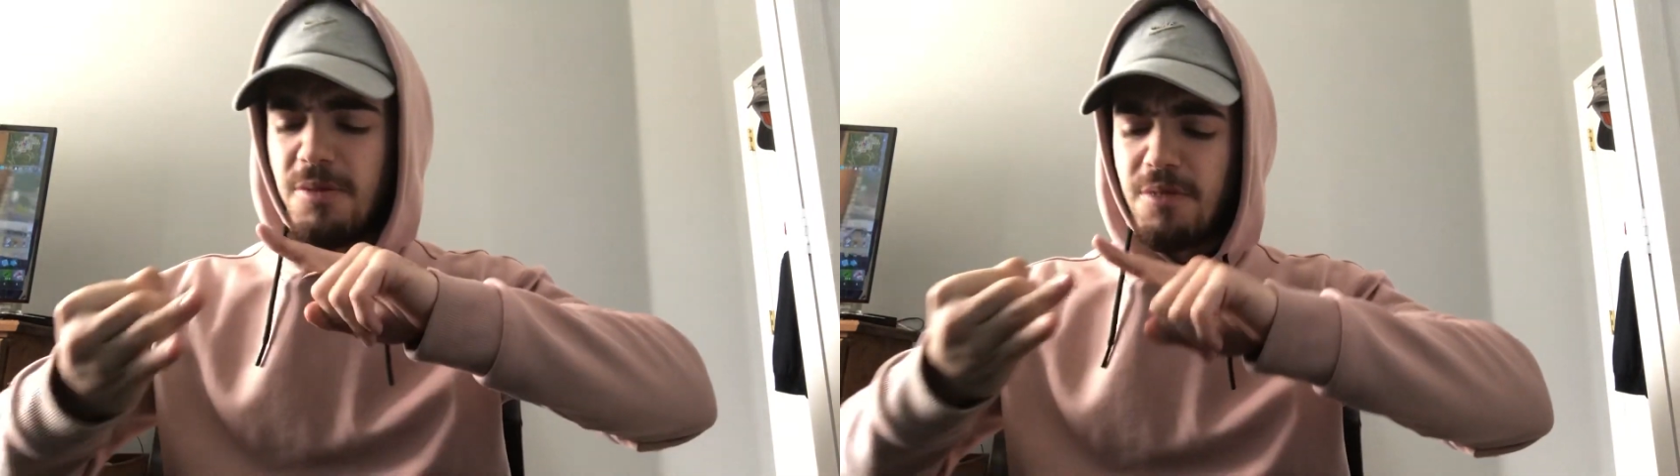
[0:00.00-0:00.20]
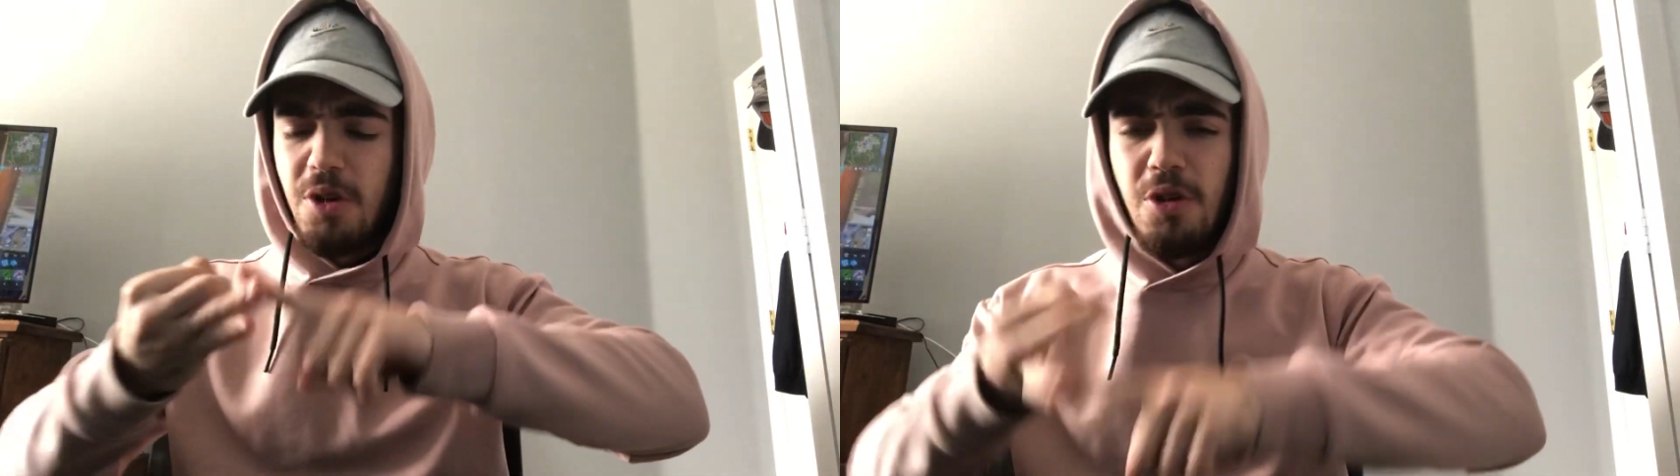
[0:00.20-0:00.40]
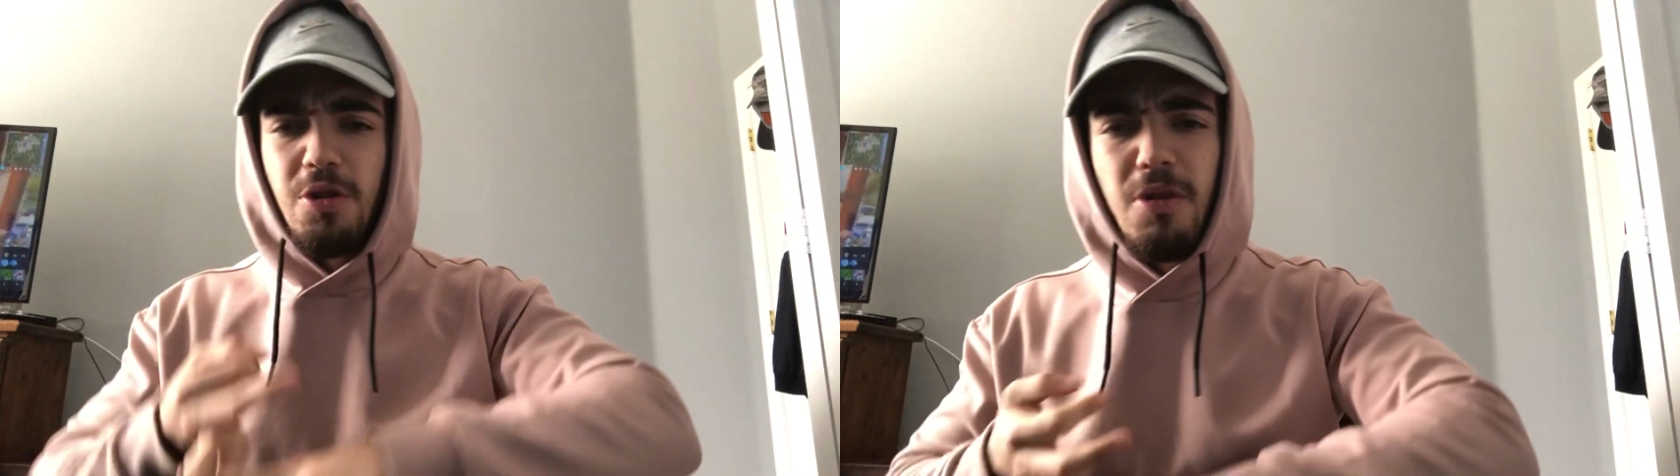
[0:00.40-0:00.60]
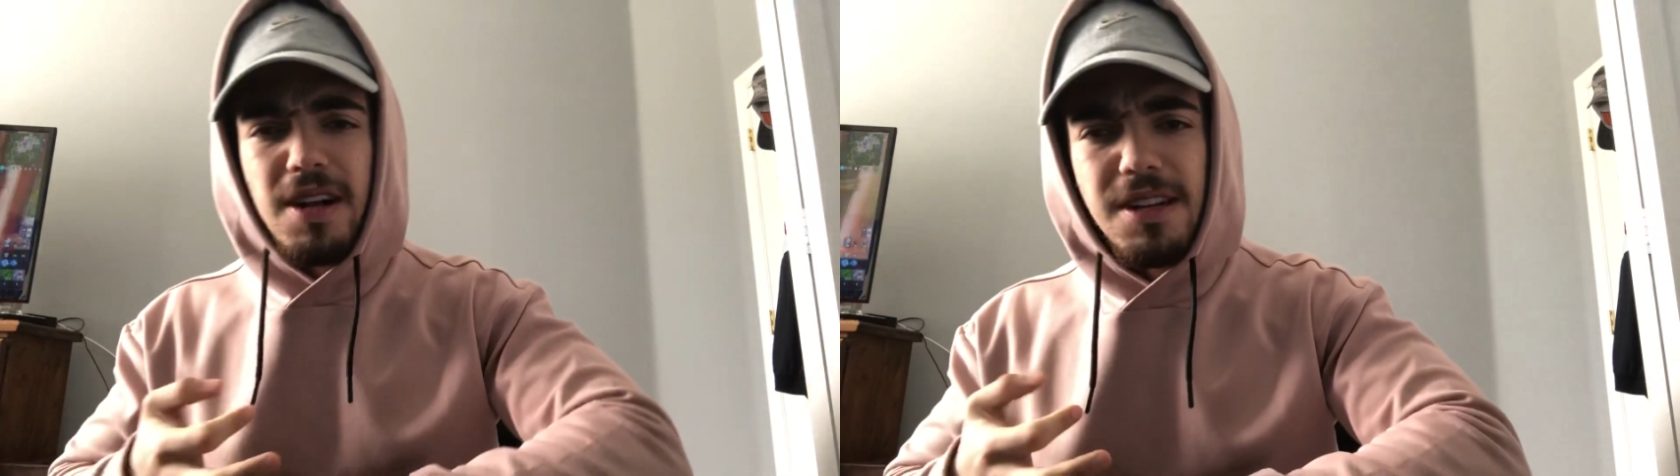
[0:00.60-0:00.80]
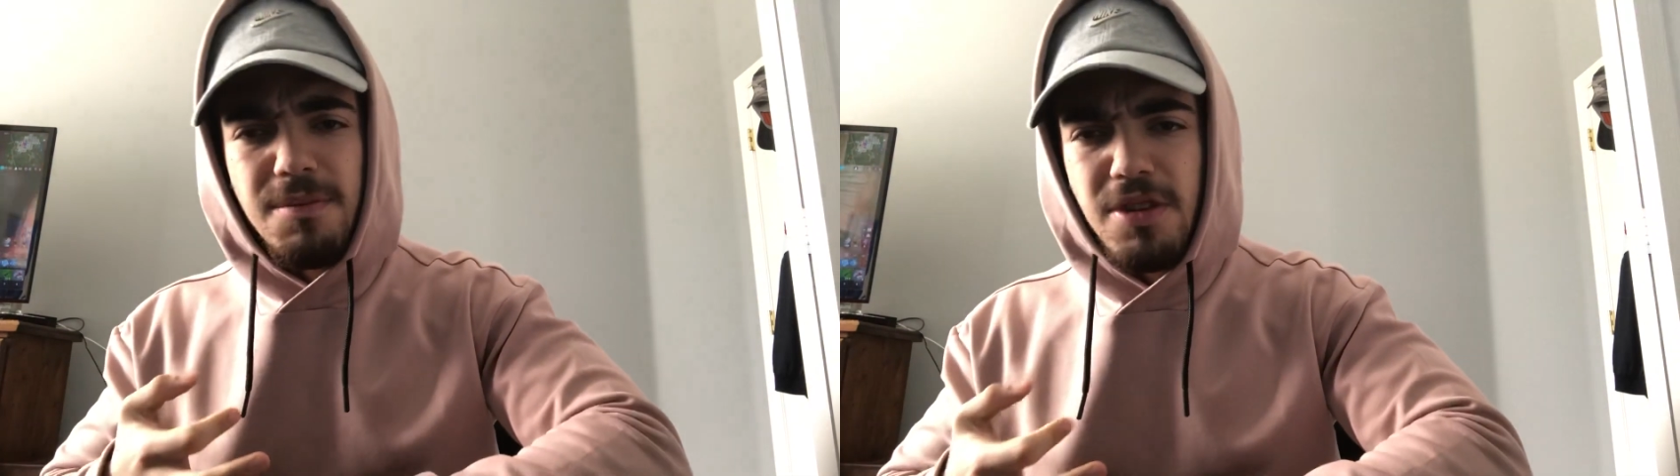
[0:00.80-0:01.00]
some good
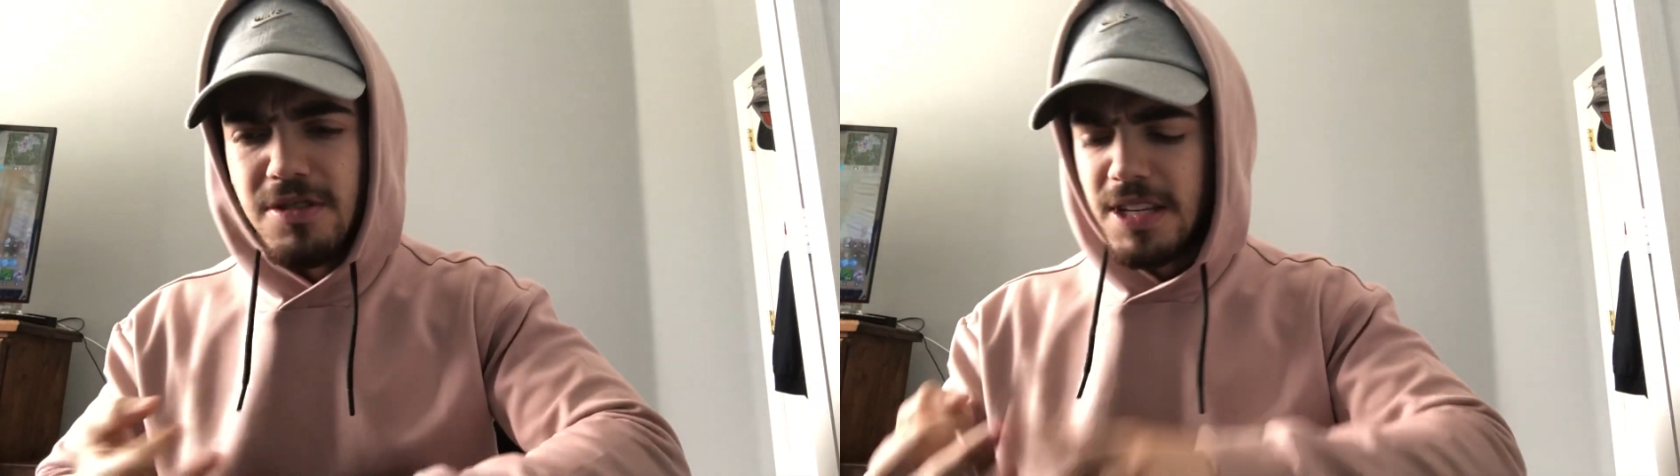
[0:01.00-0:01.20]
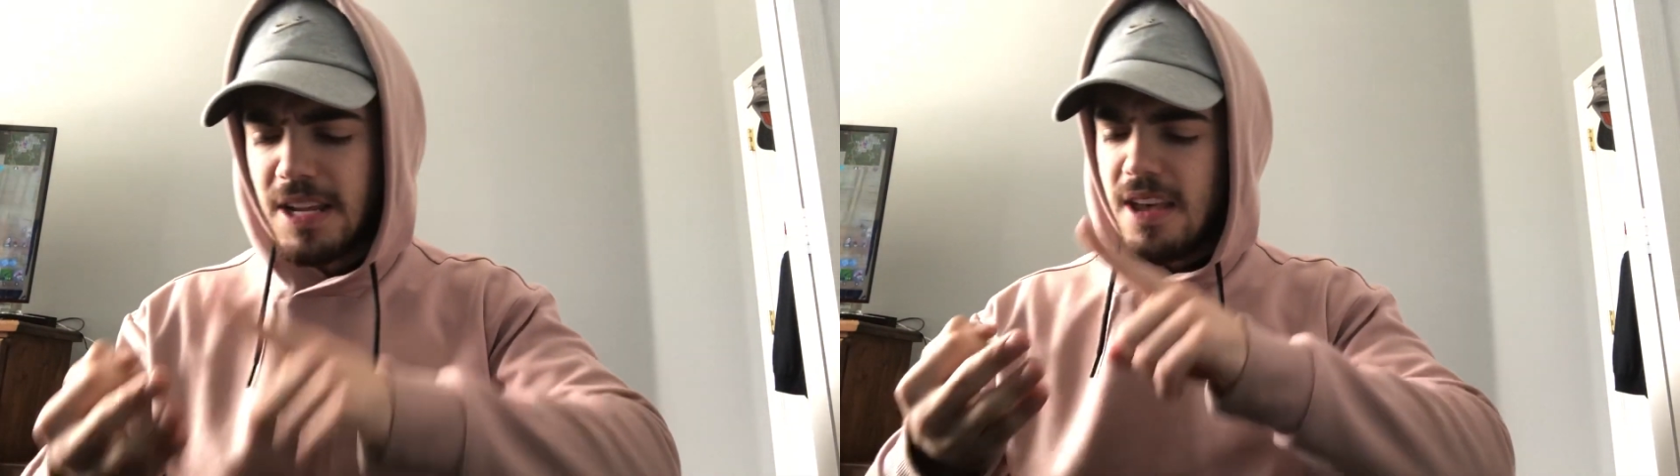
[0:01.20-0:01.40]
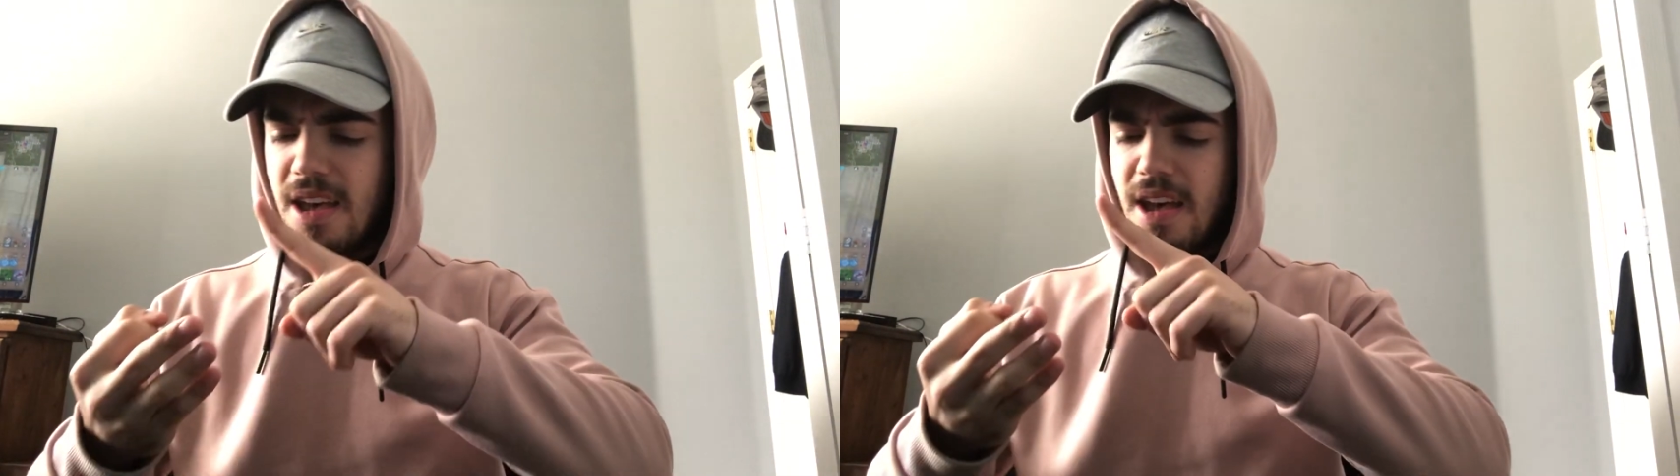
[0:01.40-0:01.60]
quality music,